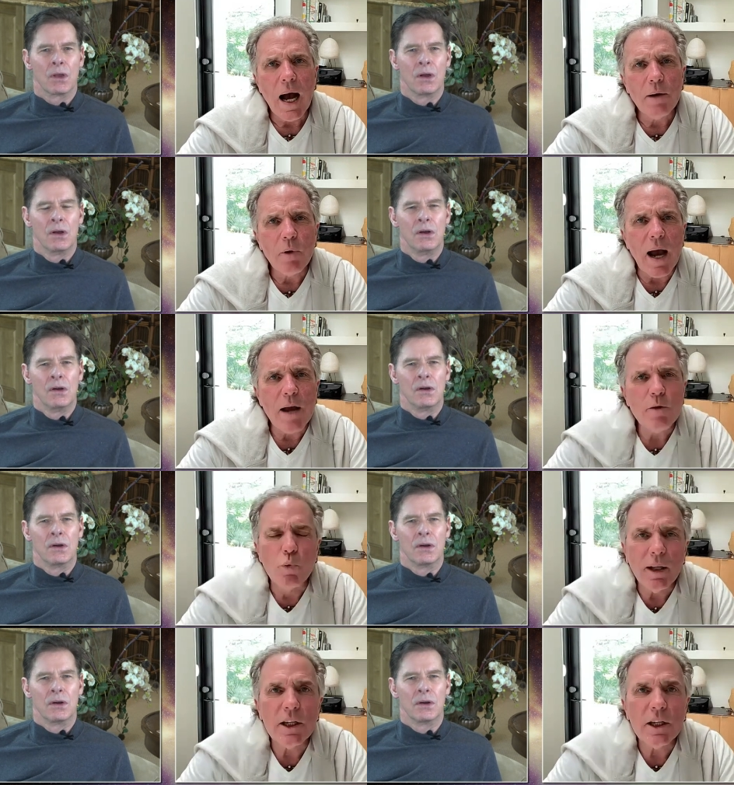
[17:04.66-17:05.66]
Speaker 1: I, I
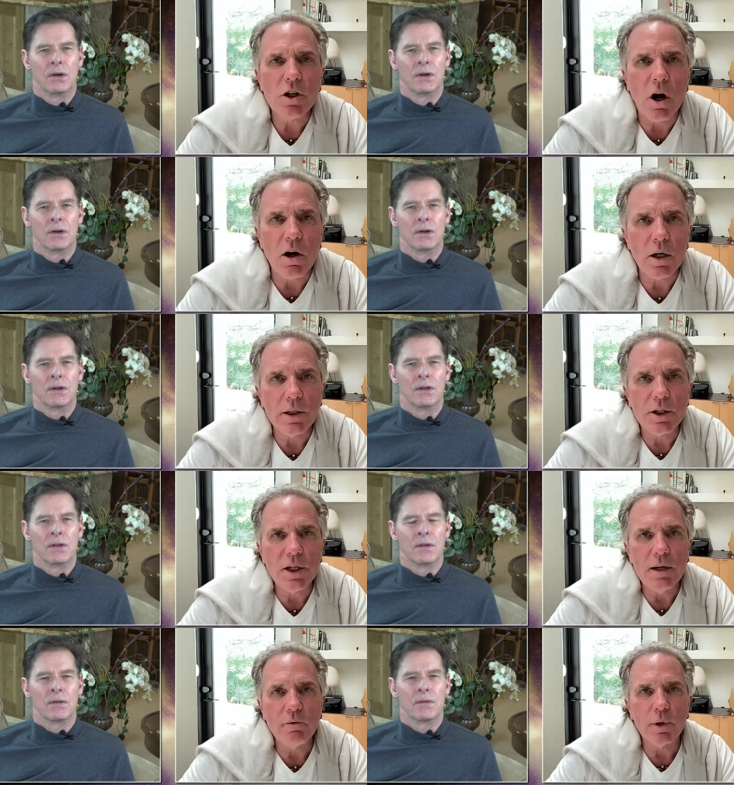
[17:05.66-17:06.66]
really started,
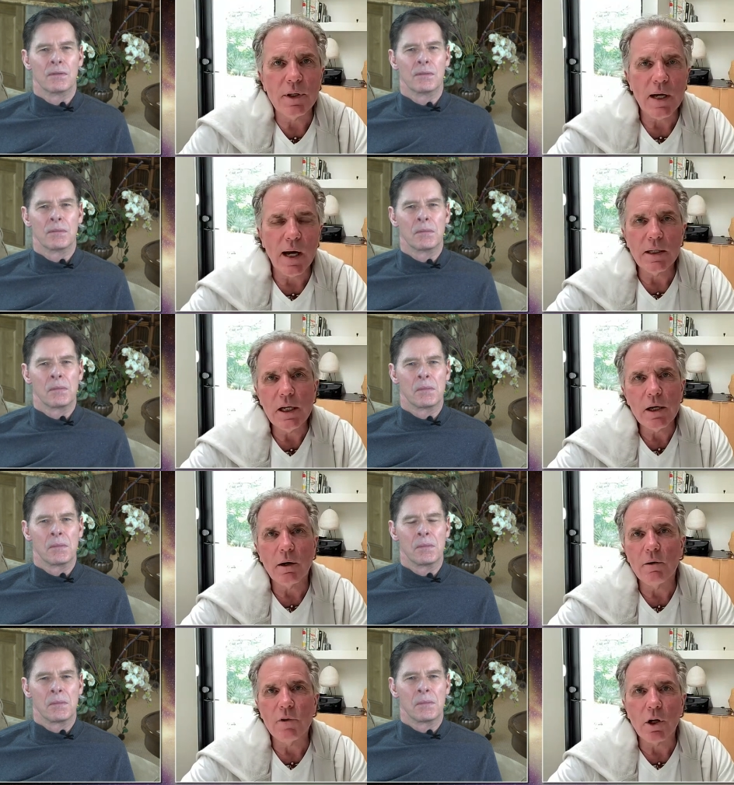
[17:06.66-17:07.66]
Steve, with the
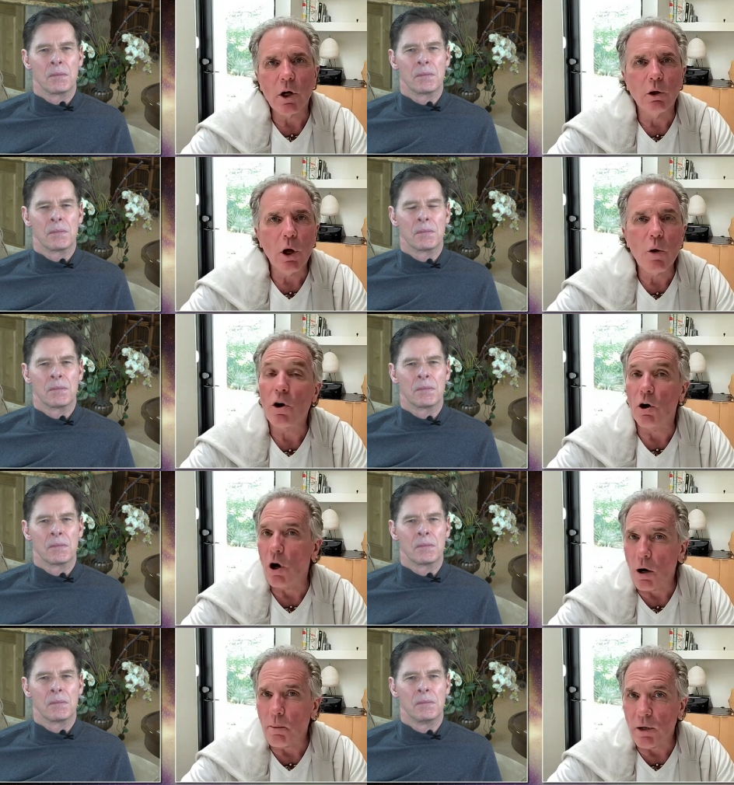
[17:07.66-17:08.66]
idea of the cloak or
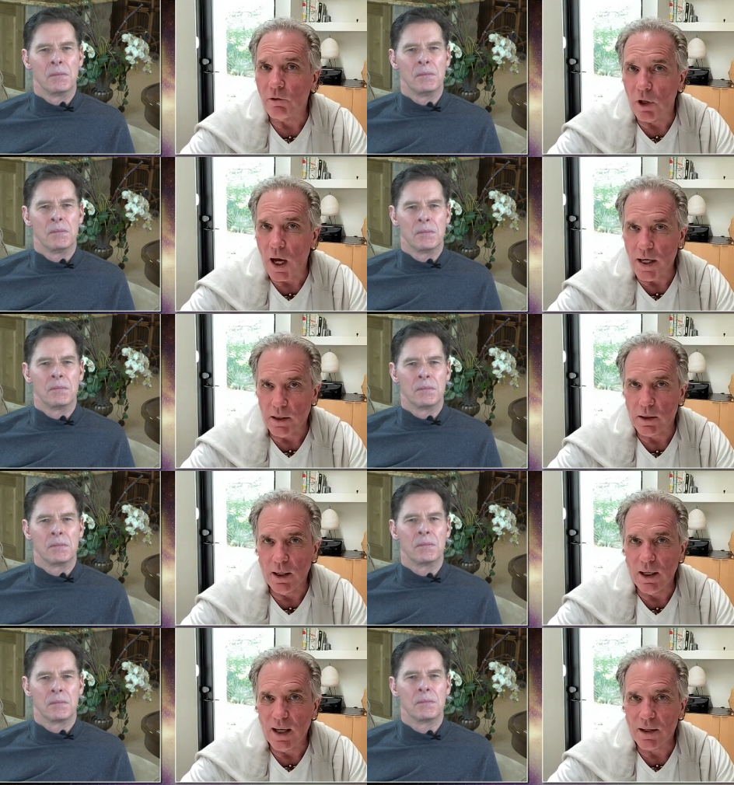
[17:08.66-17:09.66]
garment of light.
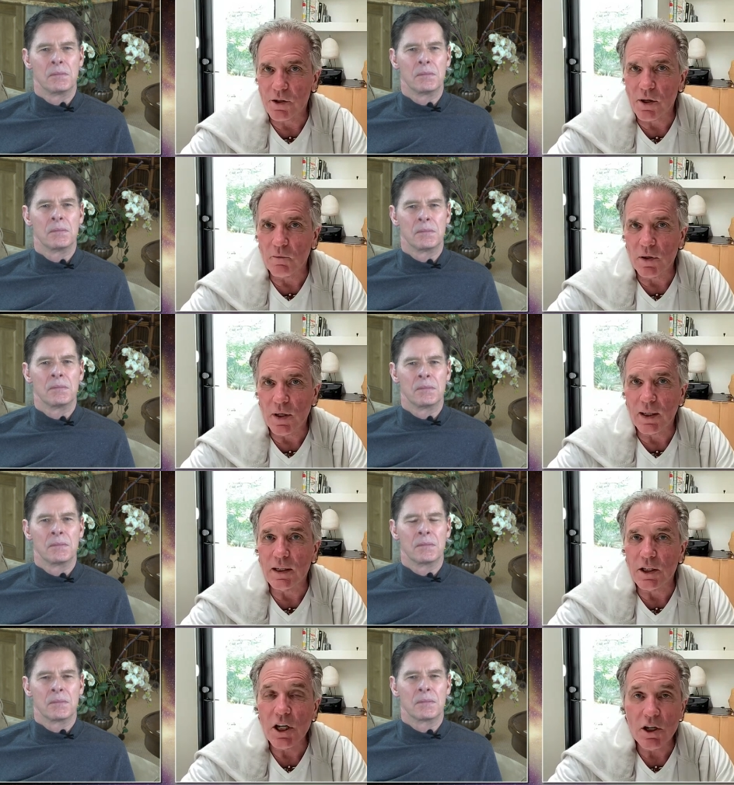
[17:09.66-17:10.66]
And that's something that
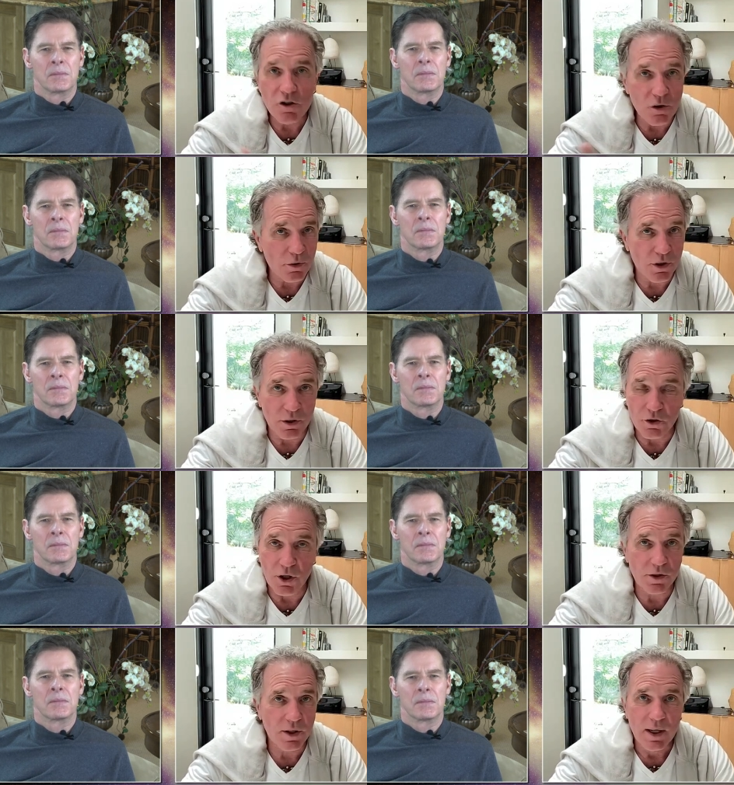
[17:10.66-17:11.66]
continues to
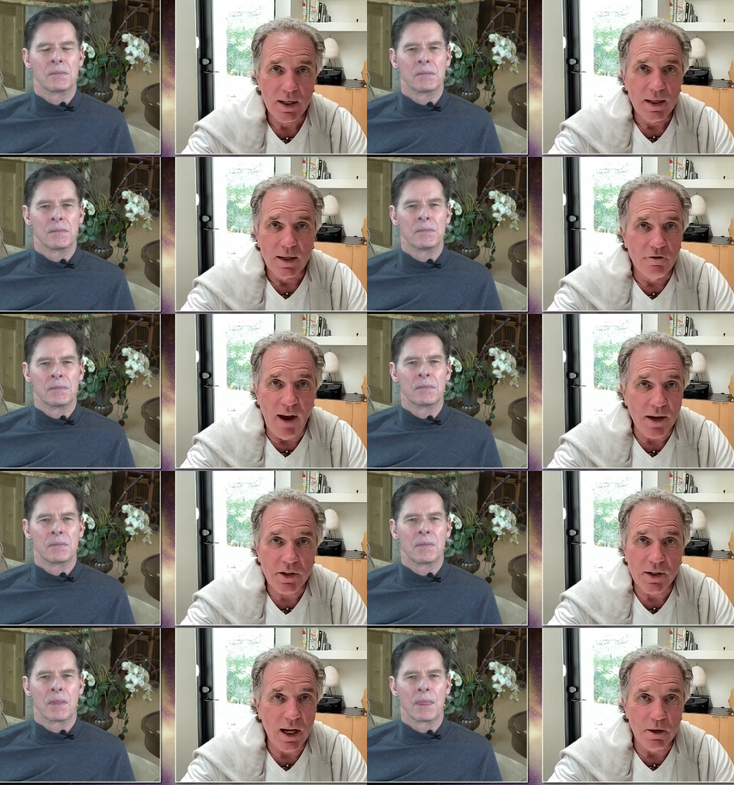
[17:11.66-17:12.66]
just
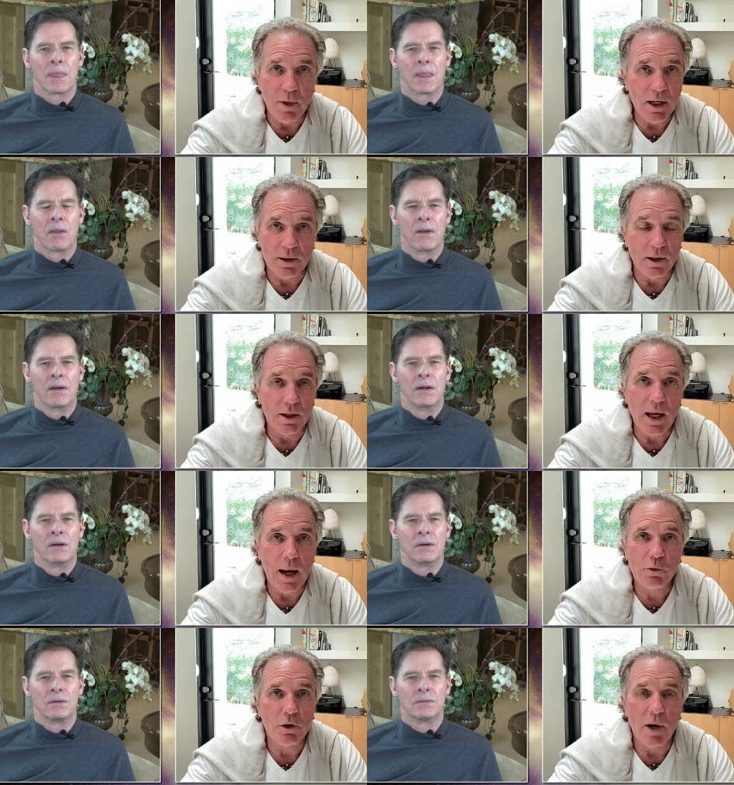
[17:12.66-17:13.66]
fascinate me and, and,
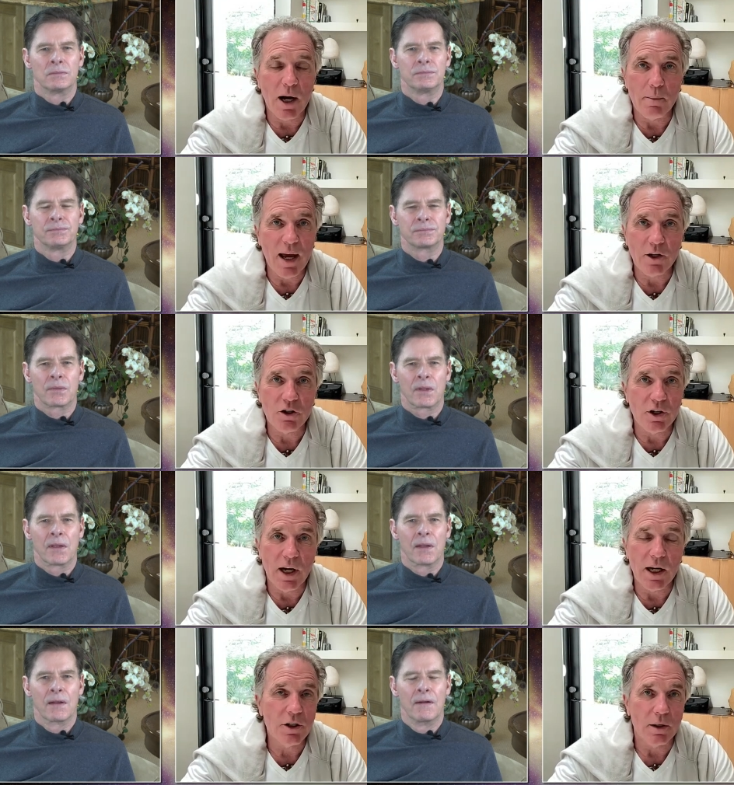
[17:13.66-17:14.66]
capture my
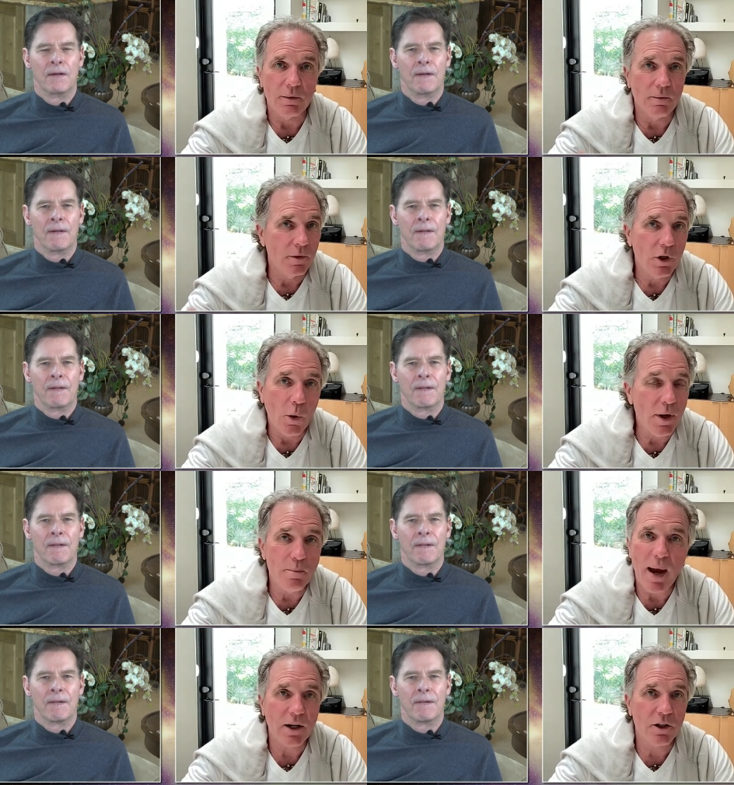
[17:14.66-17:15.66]
imagination.
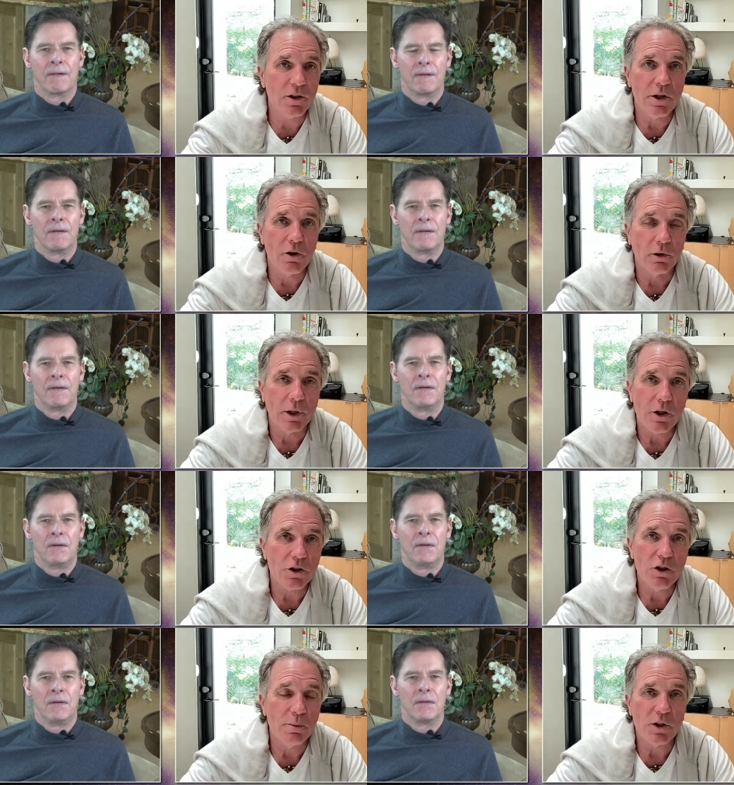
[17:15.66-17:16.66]
Going back to the
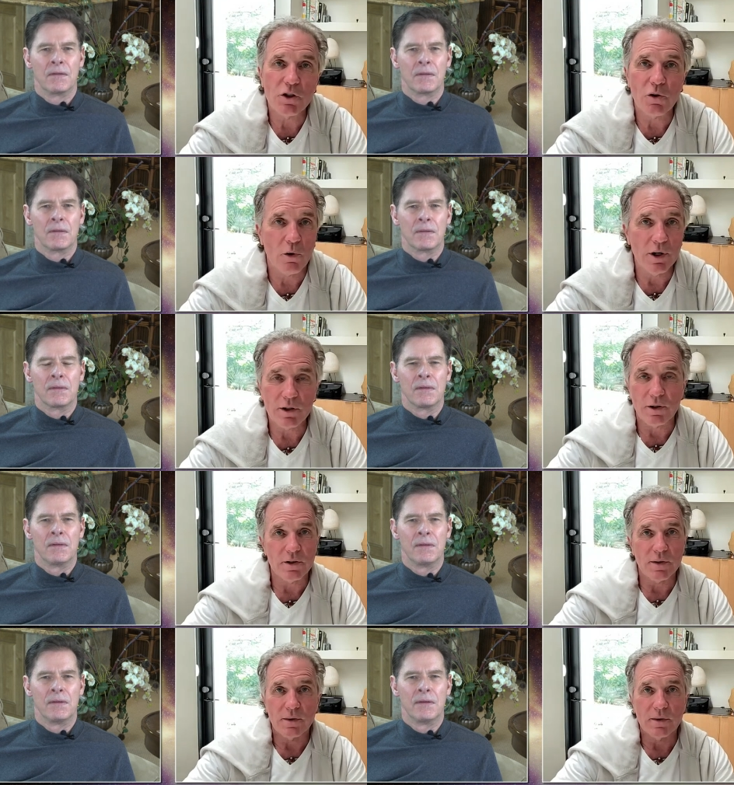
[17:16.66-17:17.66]
earliest human stories,
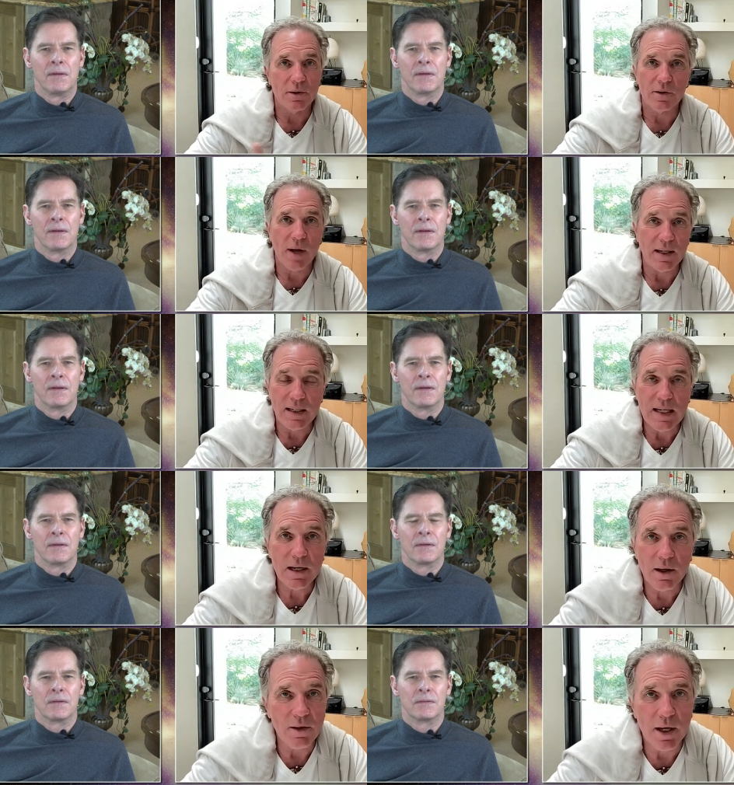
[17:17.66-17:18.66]
there's this
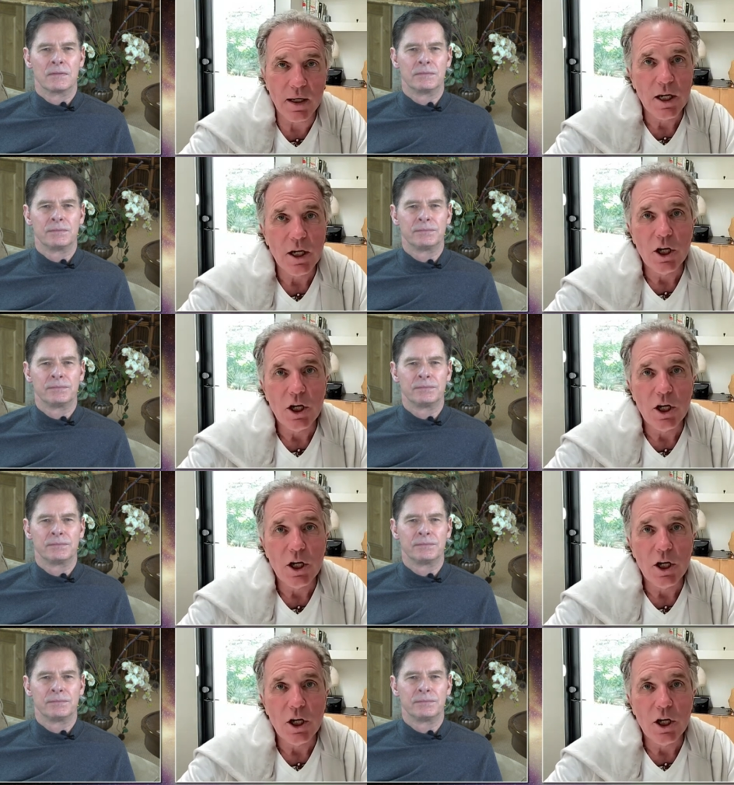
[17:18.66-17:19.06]
idea that